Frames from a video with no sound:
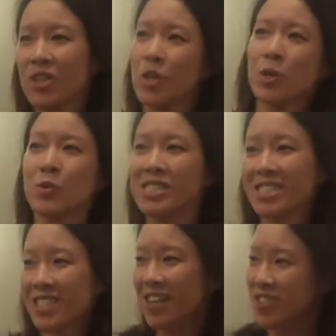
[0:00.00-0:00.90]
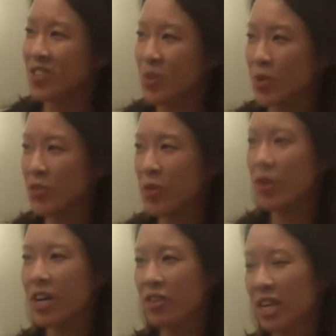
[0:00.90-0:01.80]
go to a discount store for
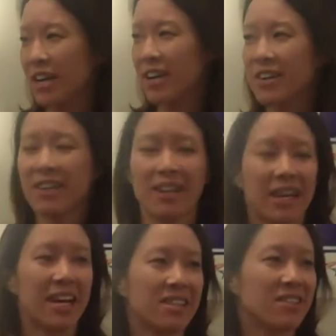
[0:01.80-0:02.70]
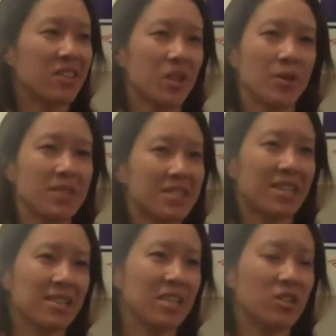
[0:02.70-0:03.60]
your health care, and it's
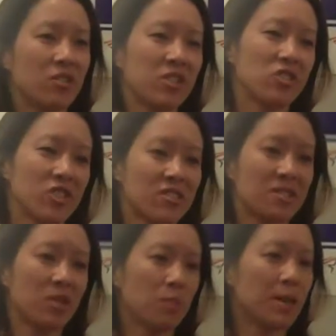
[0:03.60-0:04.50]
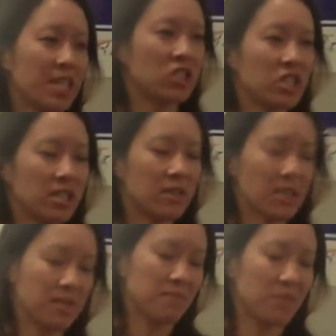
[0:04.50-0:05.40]
not like you can just buy cheap
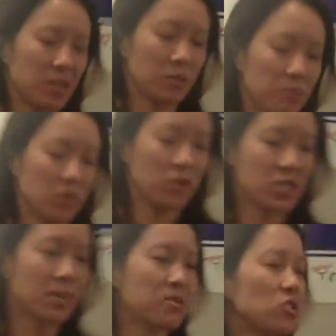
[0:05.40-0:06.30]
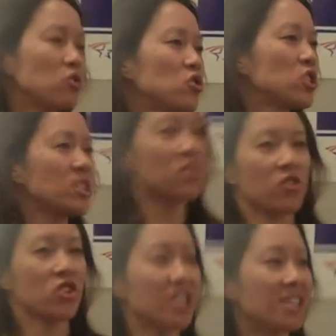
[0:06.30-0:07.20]
and you substitute cheese
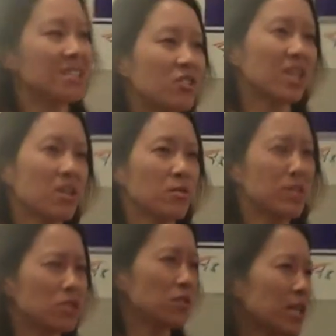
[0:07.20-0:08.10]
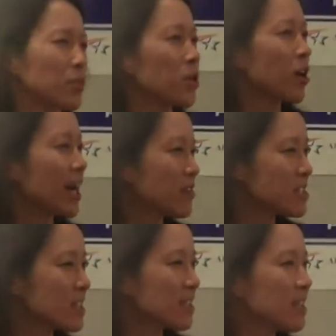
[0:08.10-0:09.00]
for chicken. You can't really do that with your
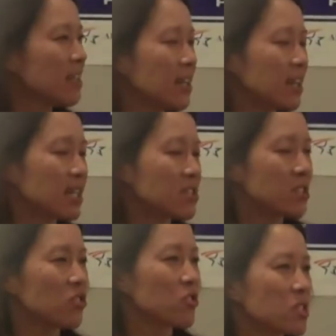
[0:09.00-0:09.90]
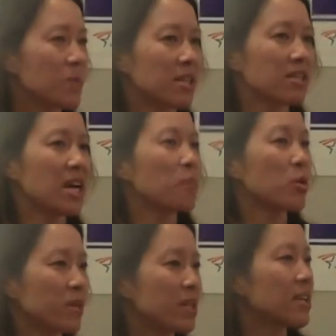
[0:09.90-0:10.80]
housing, and seniors spend a lot
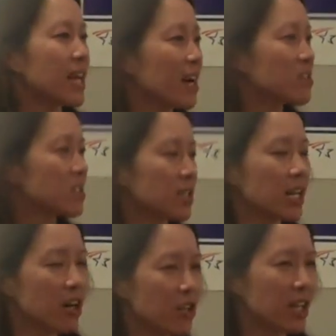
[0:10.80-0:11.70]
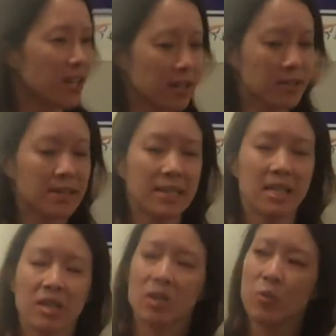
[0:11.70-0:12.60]
more money on housing and health care.
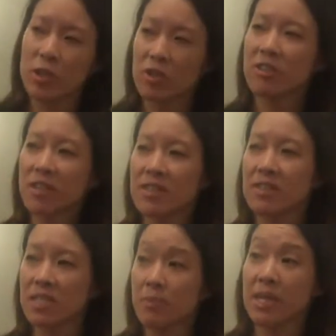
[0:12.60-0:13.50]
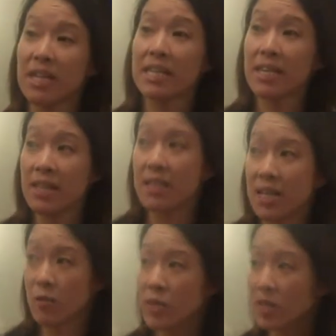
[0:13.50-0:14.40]
When you look at the CPI-E,
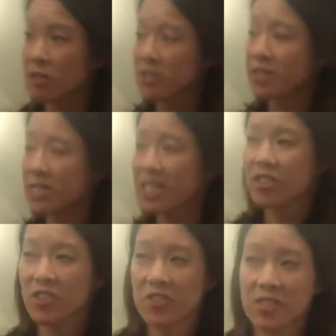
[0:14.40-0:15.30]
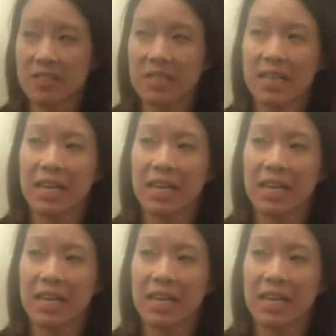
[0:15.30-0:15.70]
that really looks at seniors,